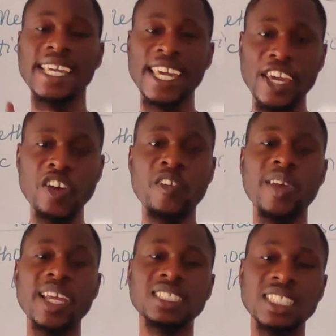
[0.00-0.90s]

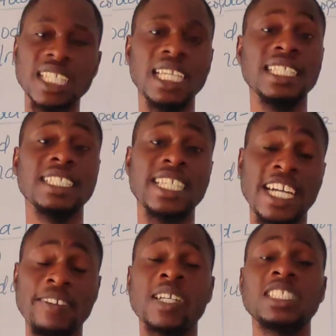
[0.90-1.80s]
increase in the
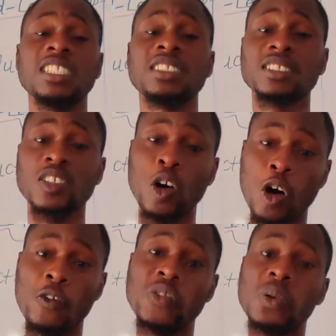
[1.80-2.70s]
divergence
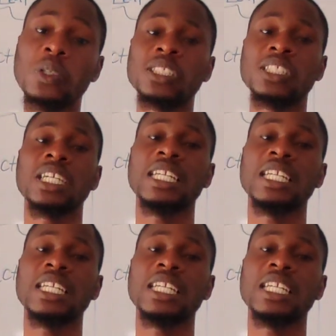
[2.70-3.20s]
of the